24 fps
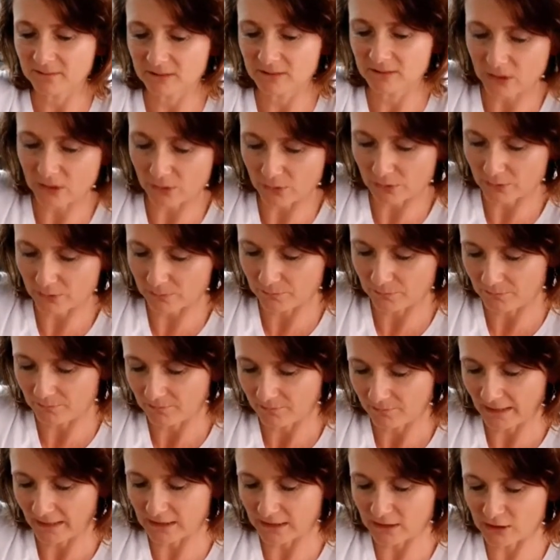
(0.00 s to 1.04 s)
so
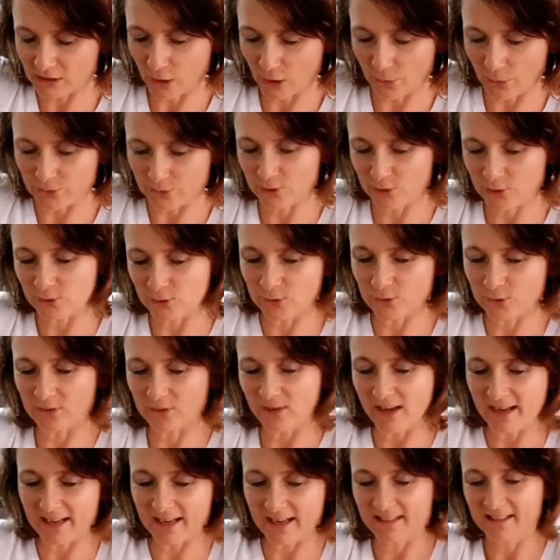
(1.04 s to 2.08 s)
it should look
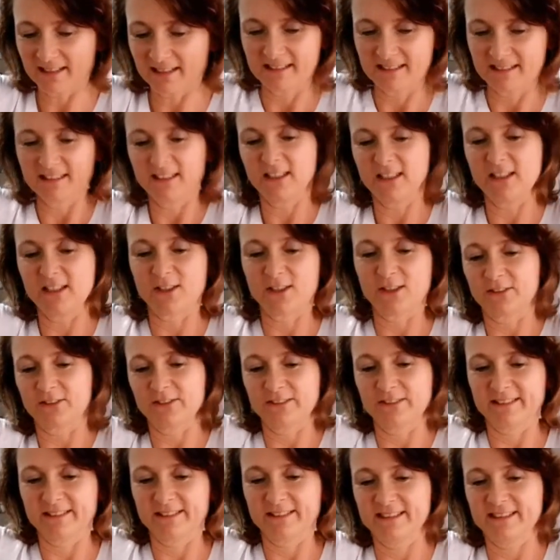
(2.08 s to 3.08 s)
like, you know,